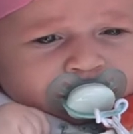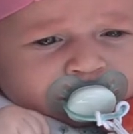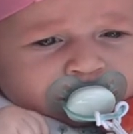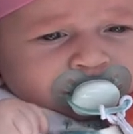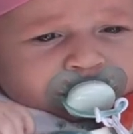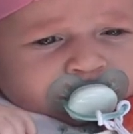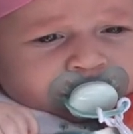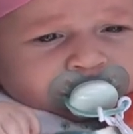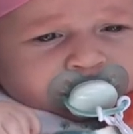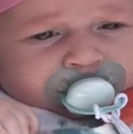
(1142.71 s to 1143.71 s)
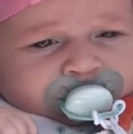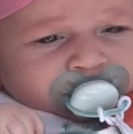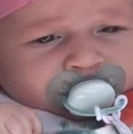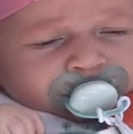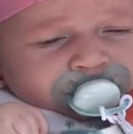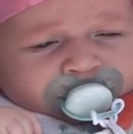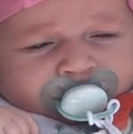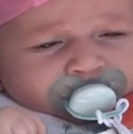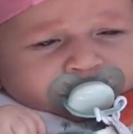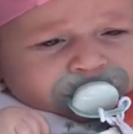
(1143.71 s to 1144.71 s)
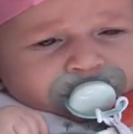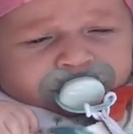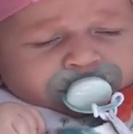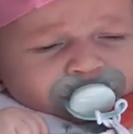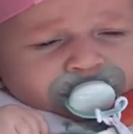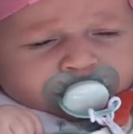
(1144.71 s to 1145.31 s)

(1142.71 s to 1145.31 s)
this little lovey that her godmother got her.